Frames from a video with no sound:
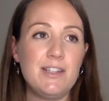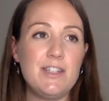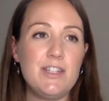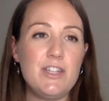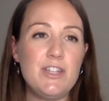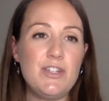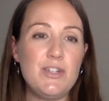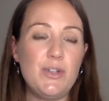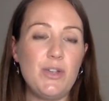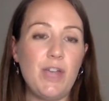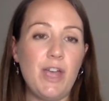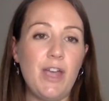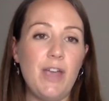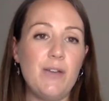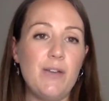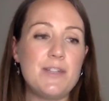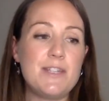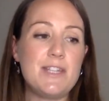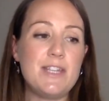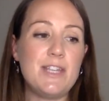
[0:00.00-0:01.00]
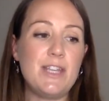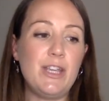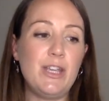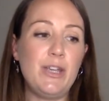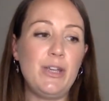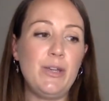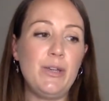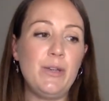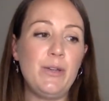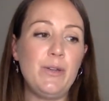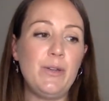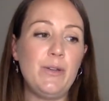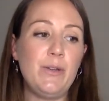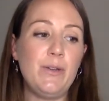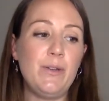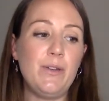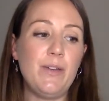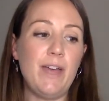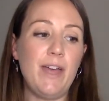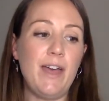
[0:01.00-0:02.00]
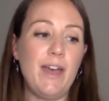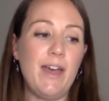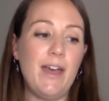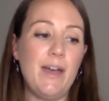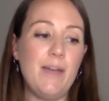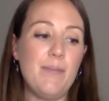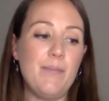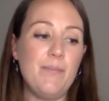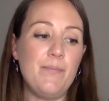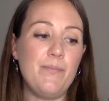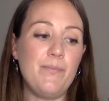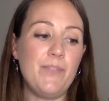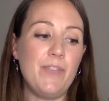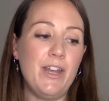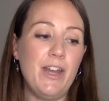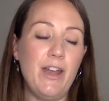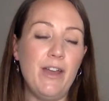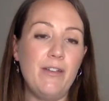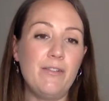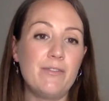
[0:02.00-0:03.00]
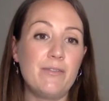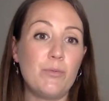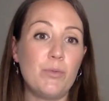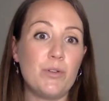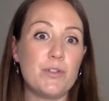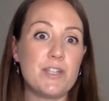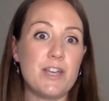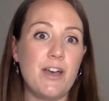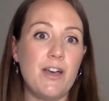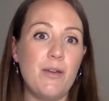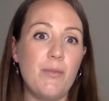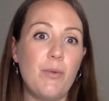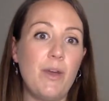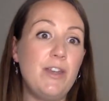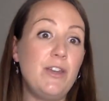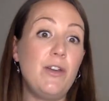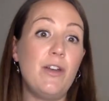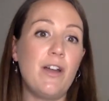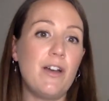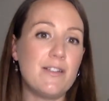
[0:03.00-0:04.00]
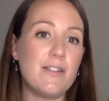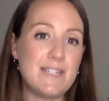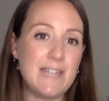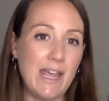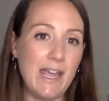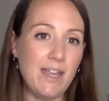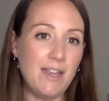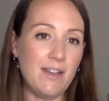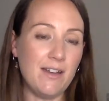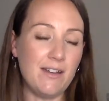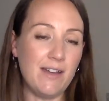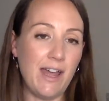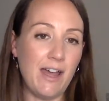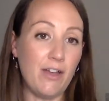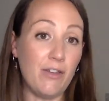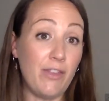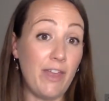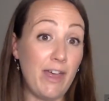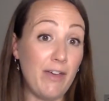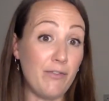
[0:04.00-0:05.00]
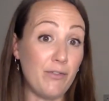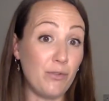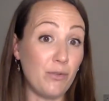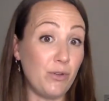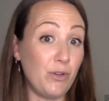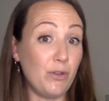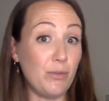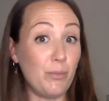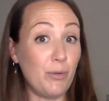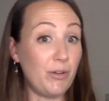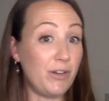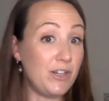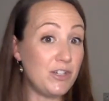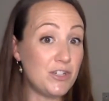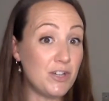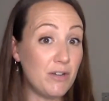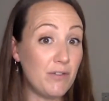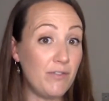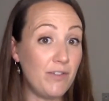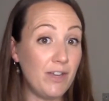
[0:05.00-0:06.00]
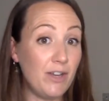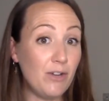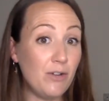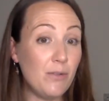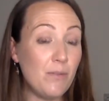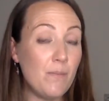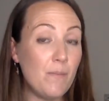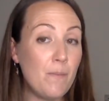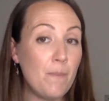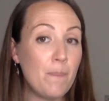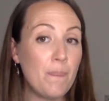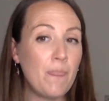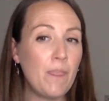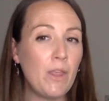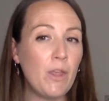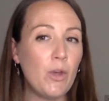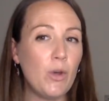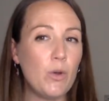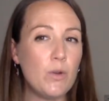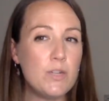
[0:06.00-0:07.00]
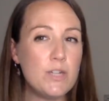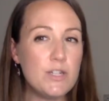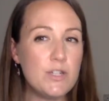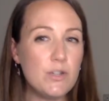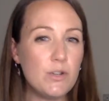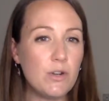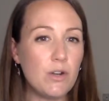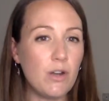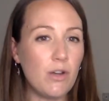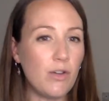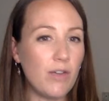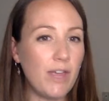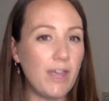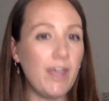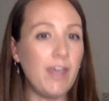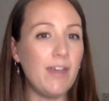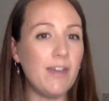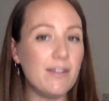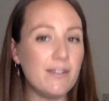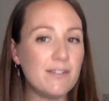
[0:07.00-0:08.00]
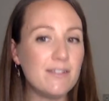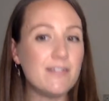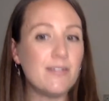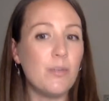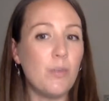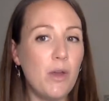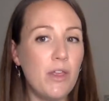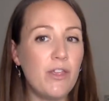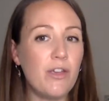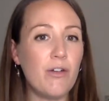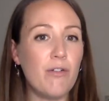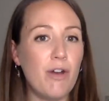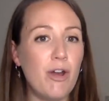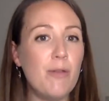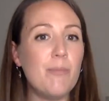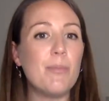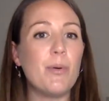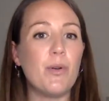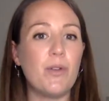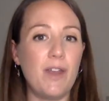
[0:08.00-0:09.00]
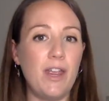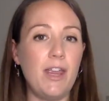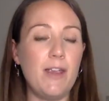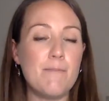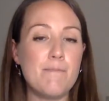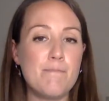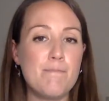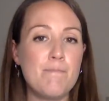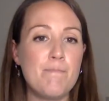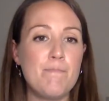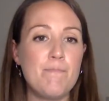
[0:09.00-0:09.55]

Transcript: Did you go to, um, you know, what time, when you last ate and how therefore your body should feel? Or did you clock in with your own body?